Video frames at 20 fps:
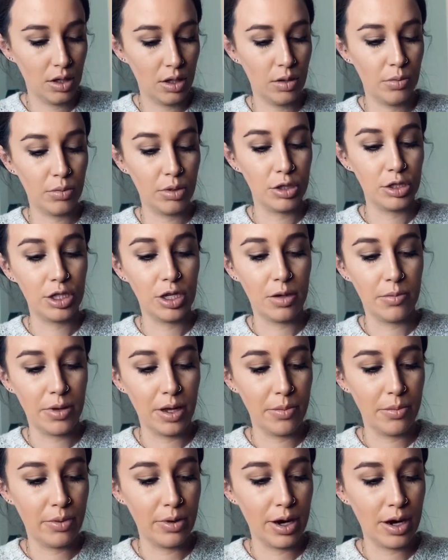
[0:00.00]
Brush out my
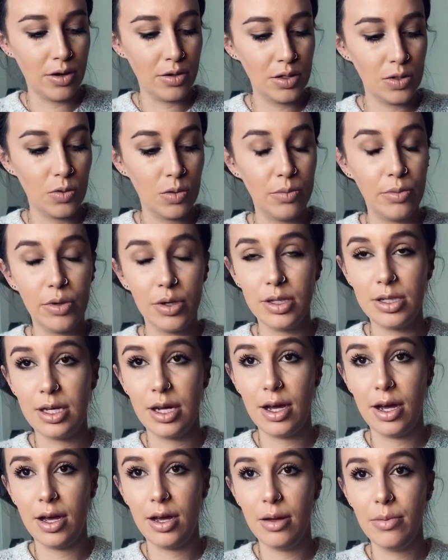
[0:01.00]
brows one more
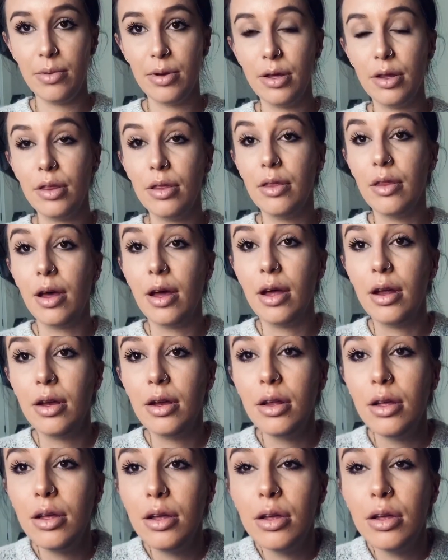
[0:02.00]
time, and then,